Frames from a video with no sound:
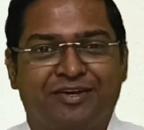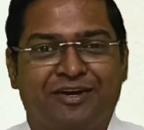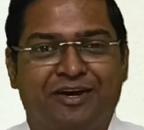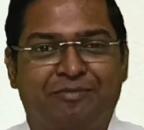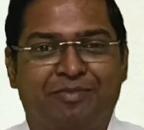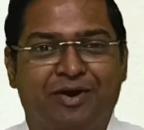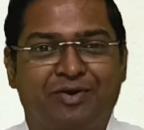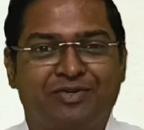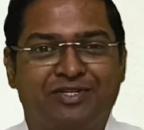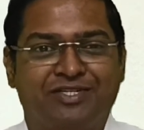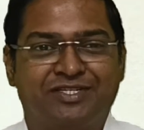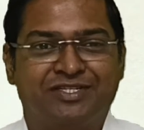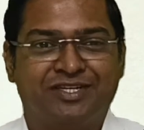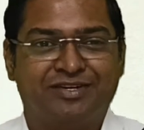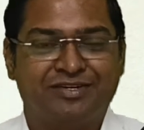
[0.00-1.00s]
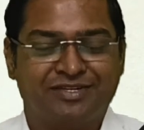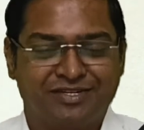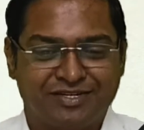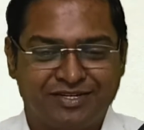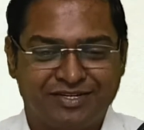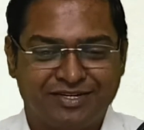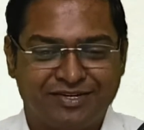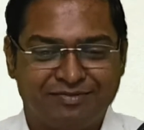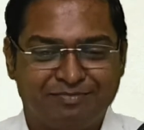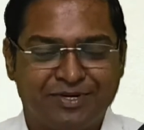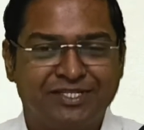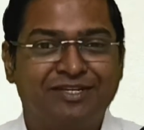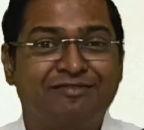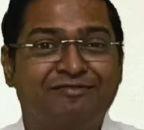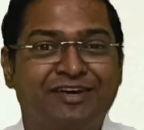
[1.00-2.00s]
about certain
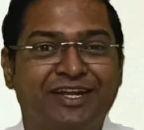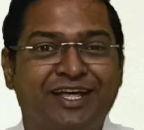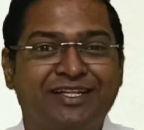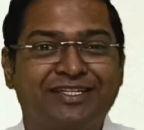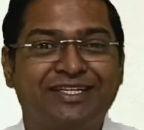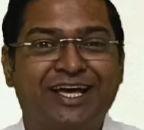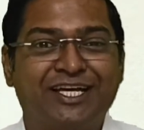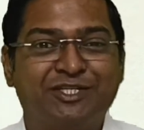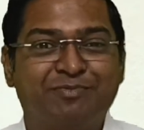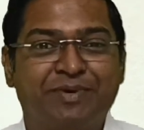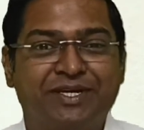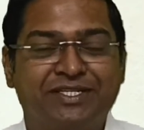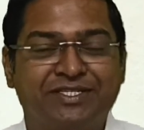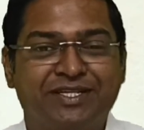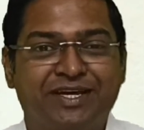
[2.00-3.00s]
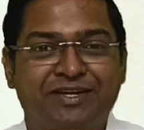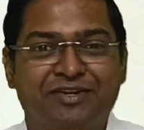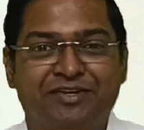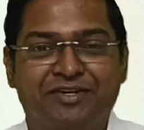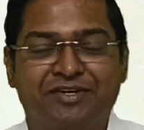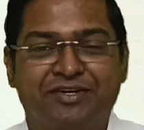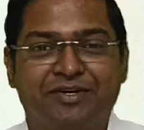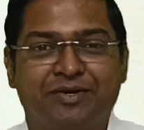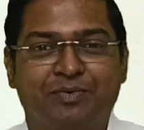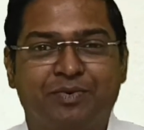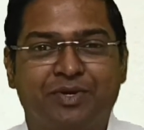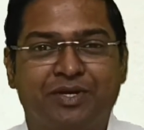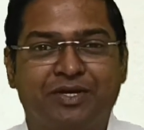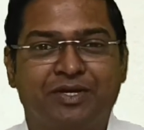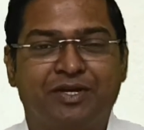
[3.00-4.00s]
personal finance aspects that
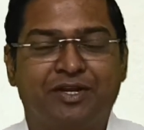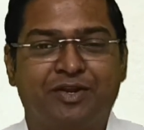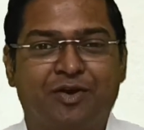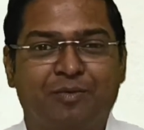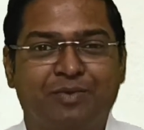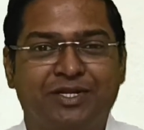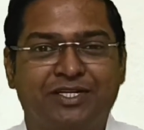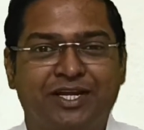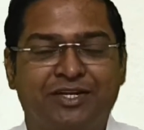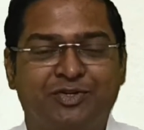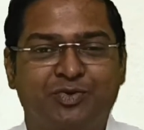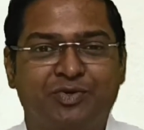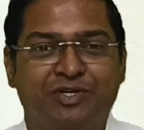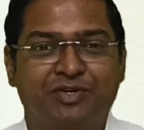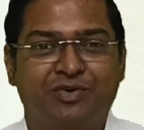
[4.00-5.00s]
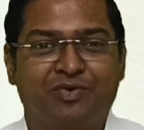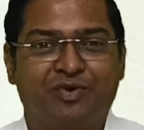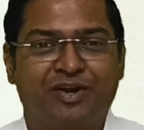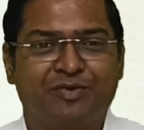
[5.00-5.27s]
we normally tend to ignore.